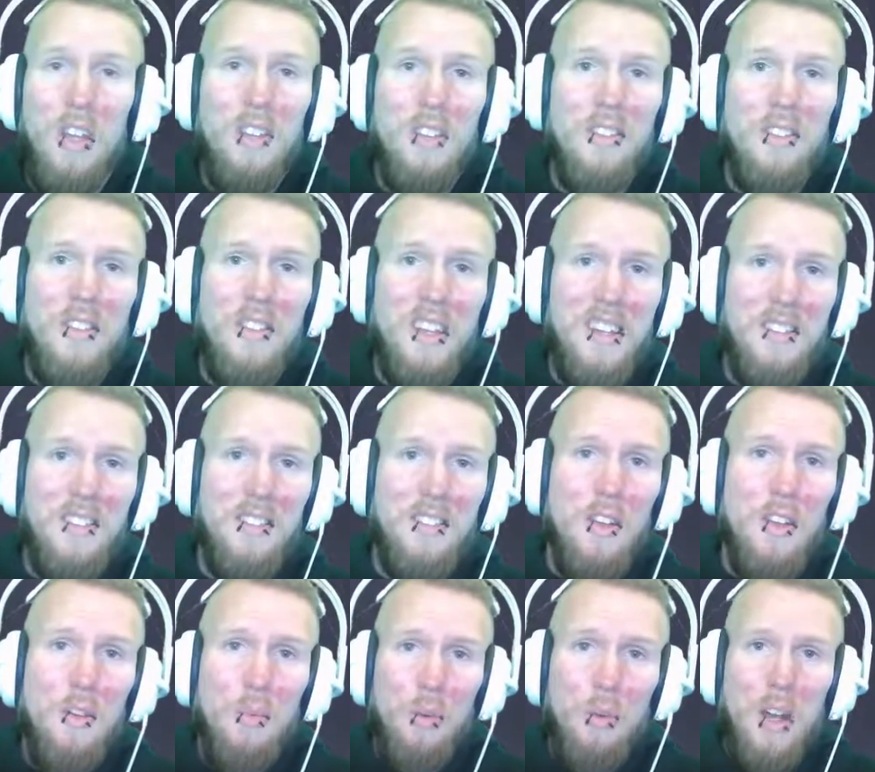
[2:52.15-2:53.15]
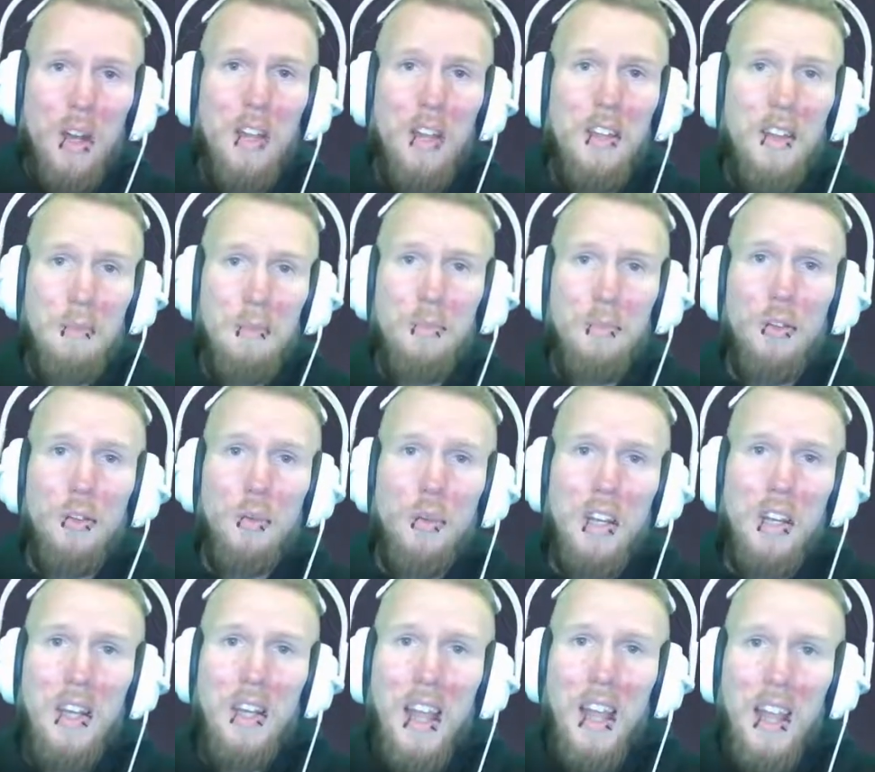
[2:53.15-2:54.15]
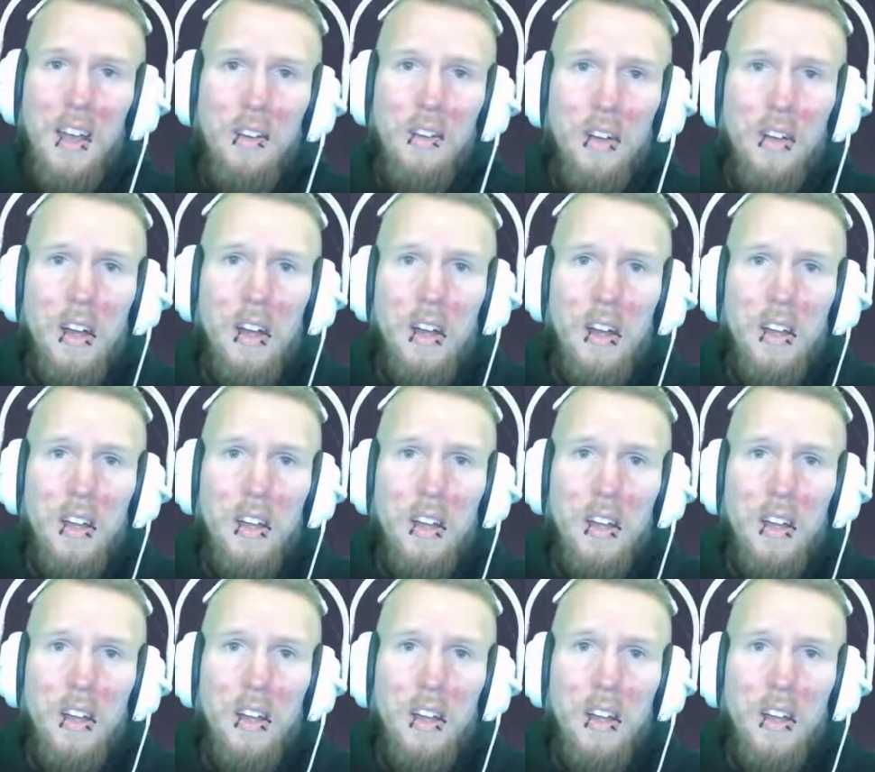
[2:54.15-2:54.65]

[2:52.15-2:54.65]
This, what I am doing now,